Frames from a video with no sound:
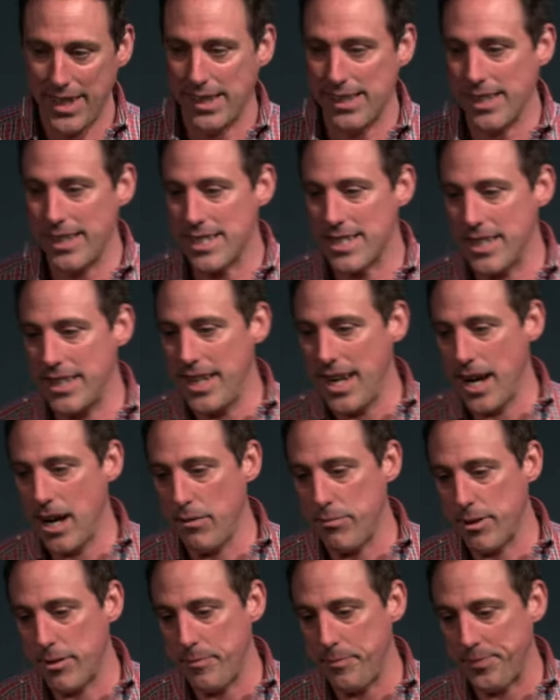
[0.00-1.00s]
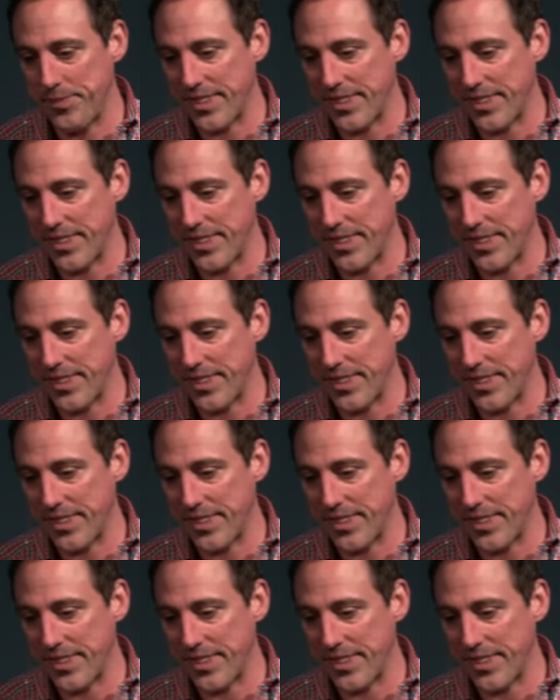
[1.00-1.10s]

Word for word: It's in heaven.